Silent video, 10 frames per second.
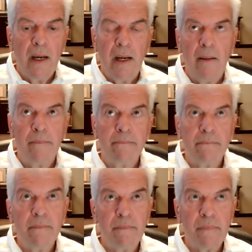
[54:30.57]
um,
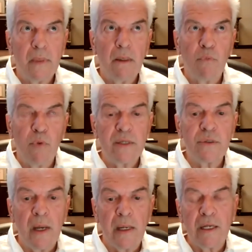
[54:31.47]

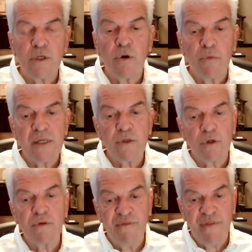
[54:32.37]
and get your
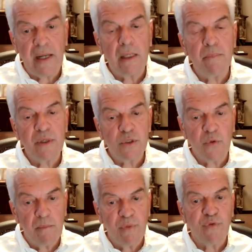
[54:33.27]
research vetted
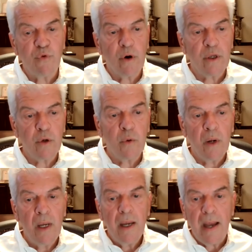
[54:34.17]
before you
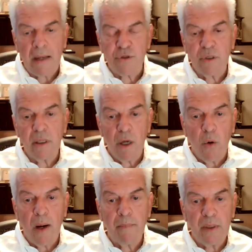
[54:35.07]
actually go
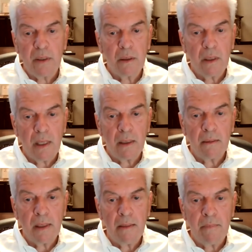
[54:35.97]
up and,
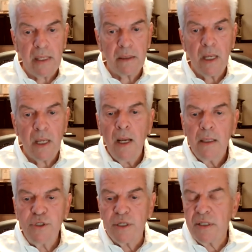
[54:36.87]
and, and meet.
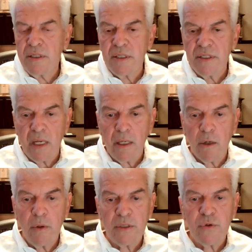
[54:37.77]
Just as the San
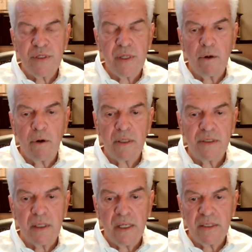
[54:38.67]
Diego History Center
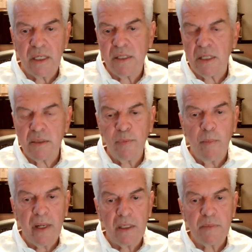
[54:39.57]
is, is
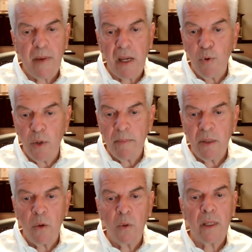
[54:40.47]
accessible, but it's by
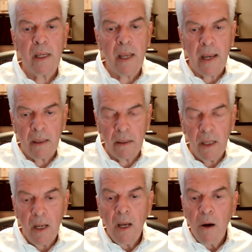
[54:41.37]
appointment only and
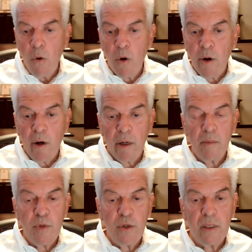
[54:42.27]
or our
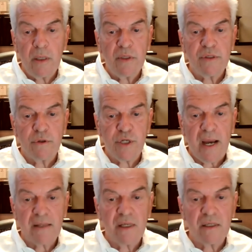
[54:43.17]
community research
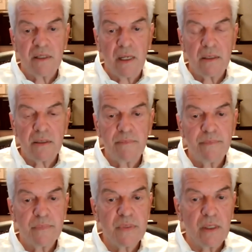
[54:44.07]
access days.
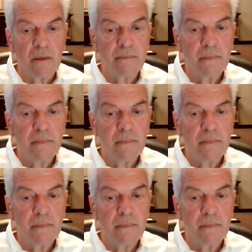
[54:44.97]
So